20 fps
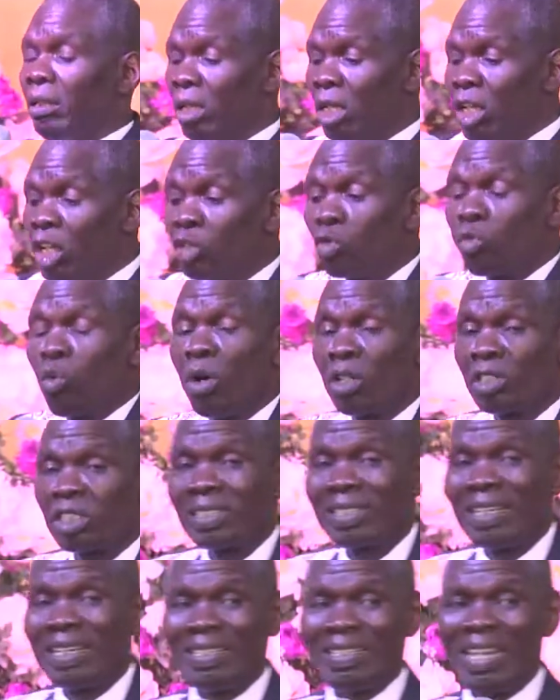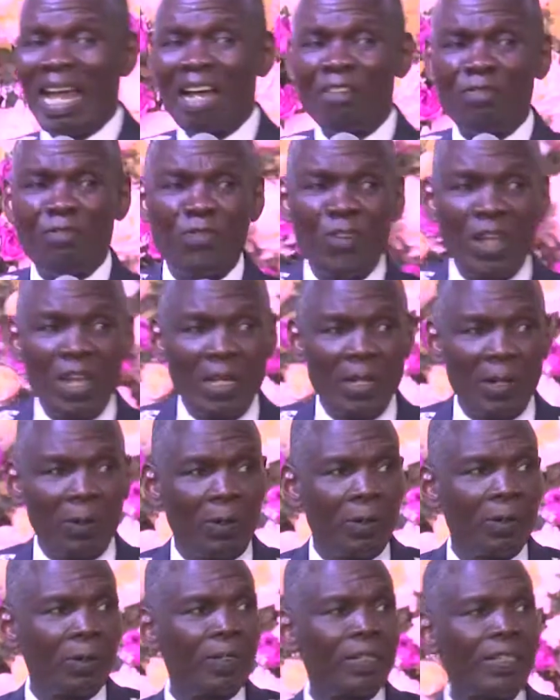It was that
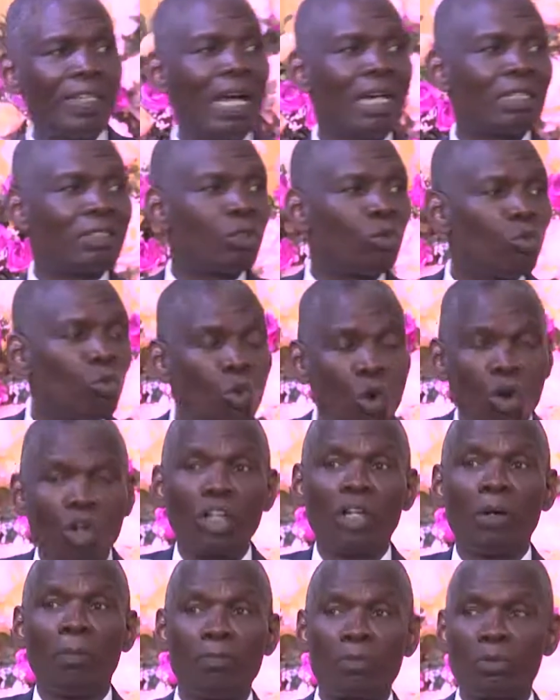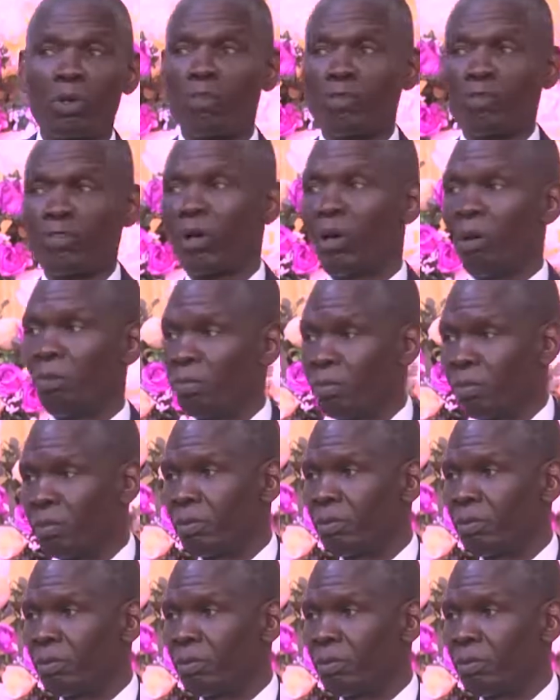failure that woke Prof up